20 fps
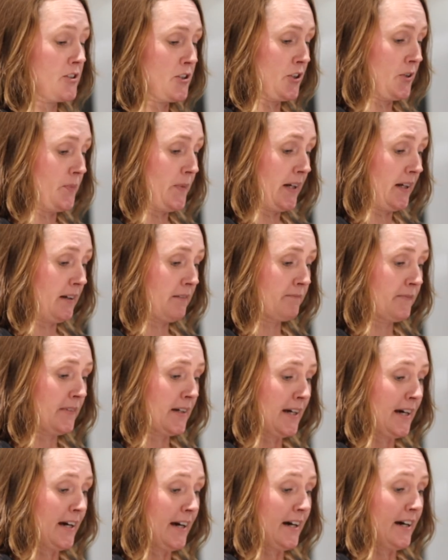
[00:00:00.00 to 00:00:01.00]
to me.
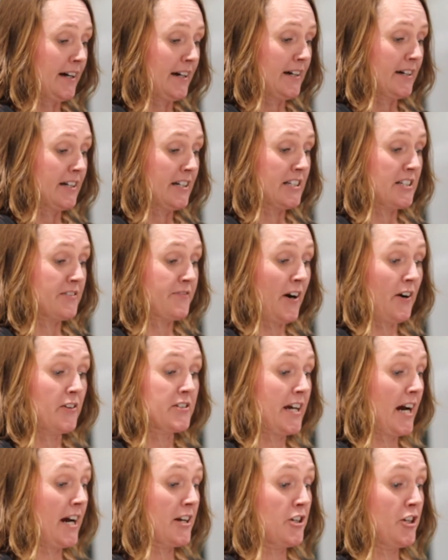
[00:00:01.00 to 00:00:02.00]
As far
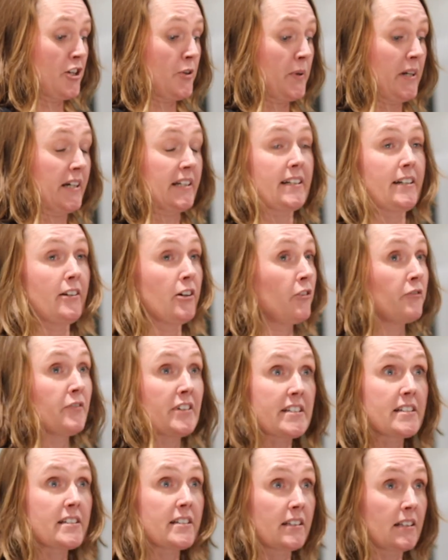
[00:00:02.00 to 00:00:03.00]
as I knew, he had not
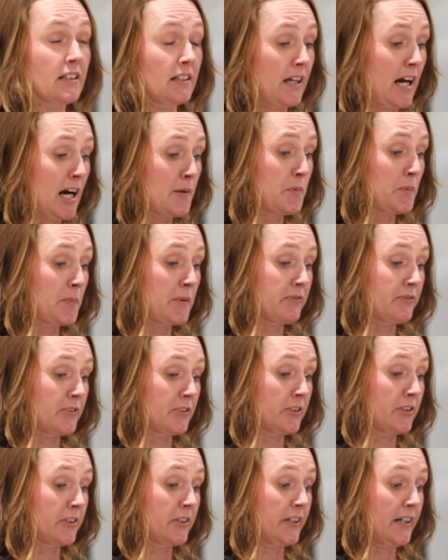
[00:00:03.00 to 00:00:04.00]
visited the library
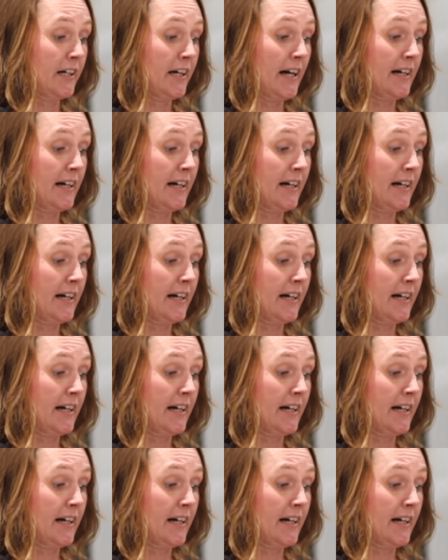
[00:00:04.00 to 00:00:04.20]
before,